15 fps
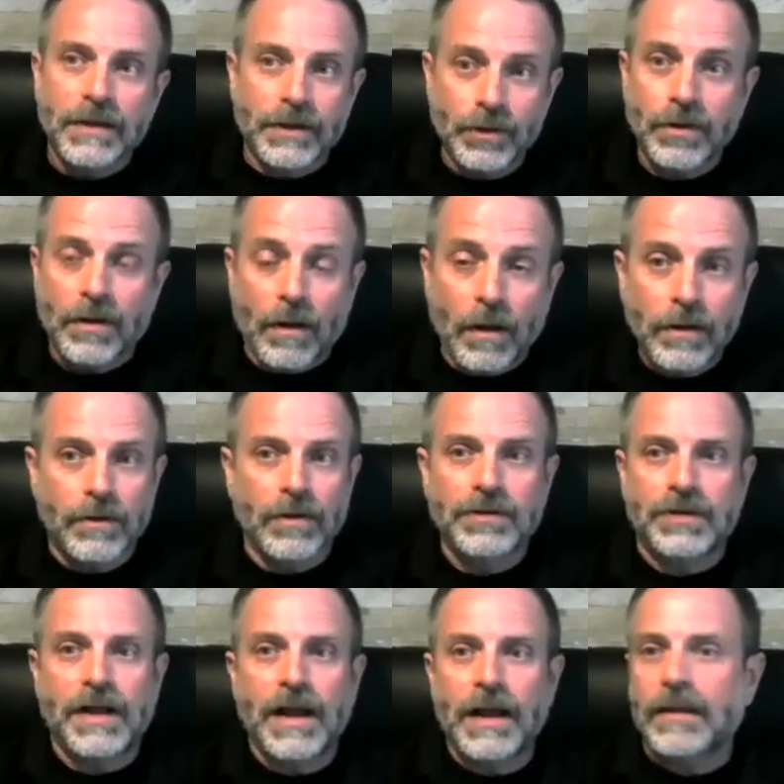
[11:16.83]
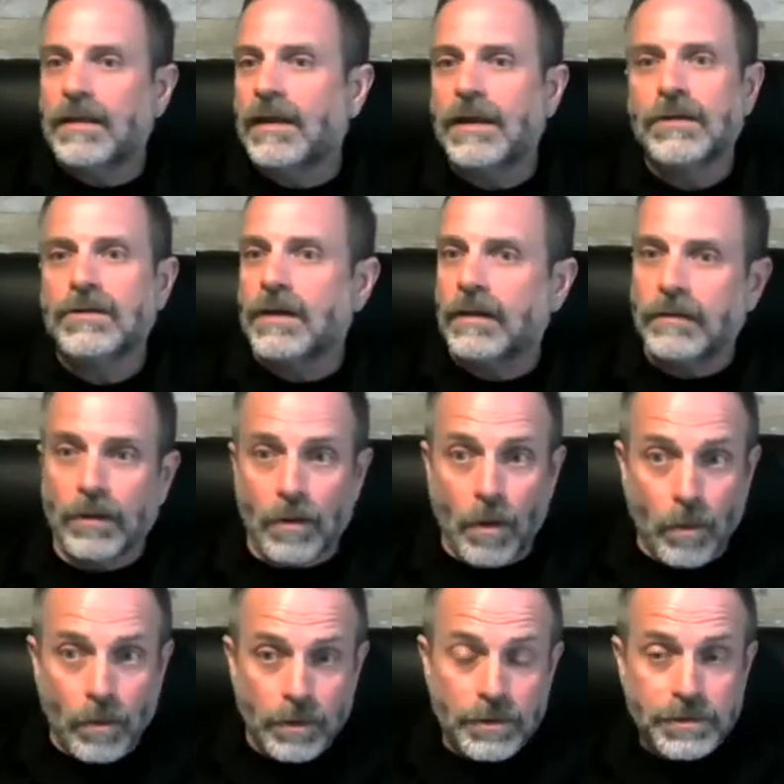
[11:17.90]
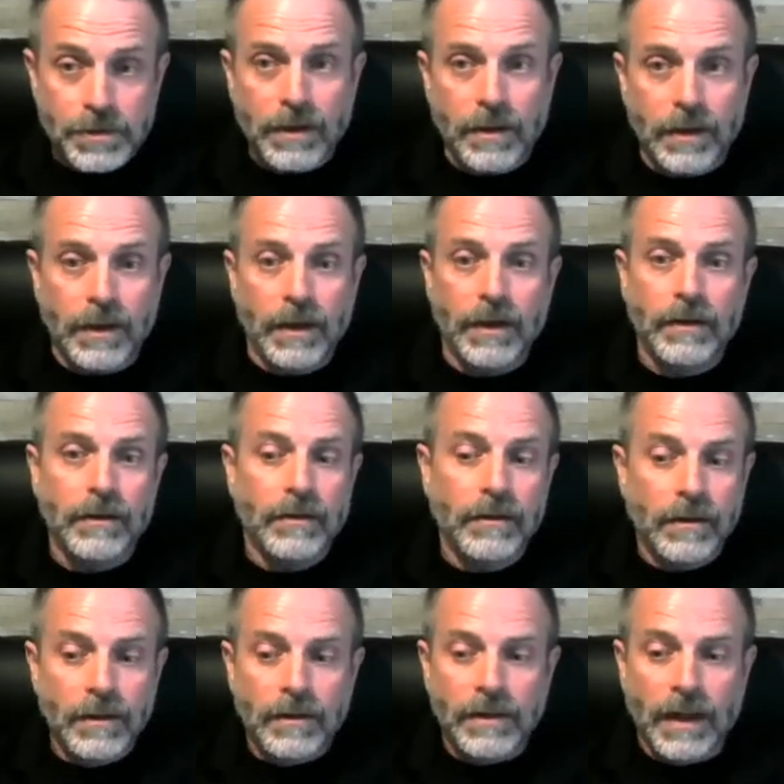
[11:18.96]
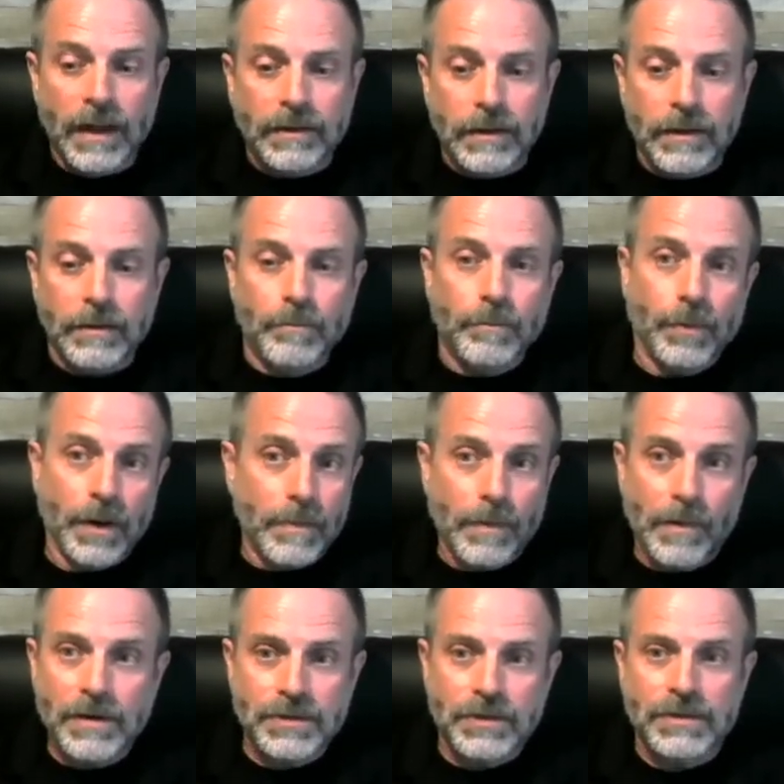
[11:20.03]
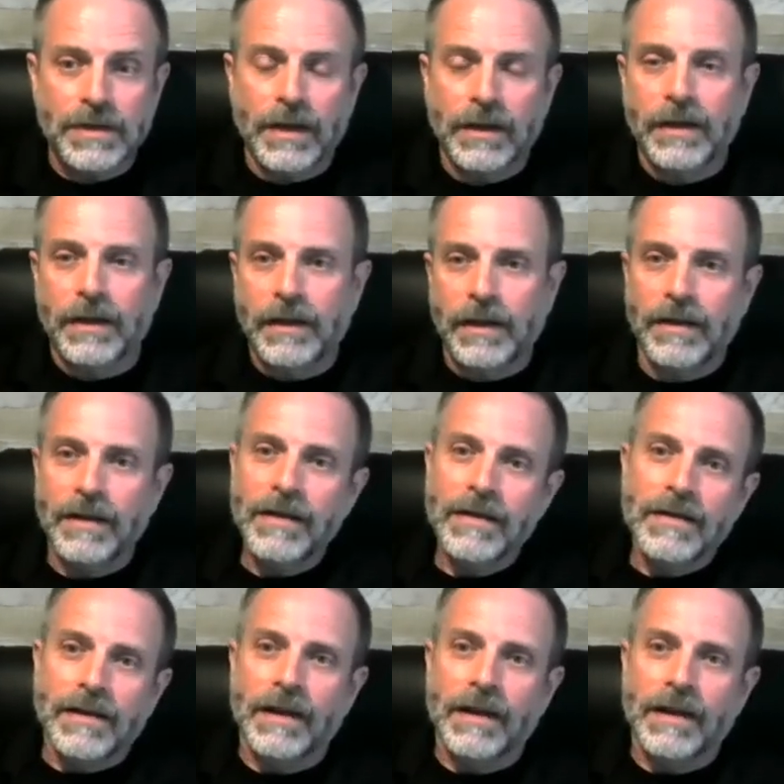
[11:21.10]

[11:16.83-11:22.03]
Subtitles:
You're going to understand things that the owner's not going to get, that the pre-press is not going to get.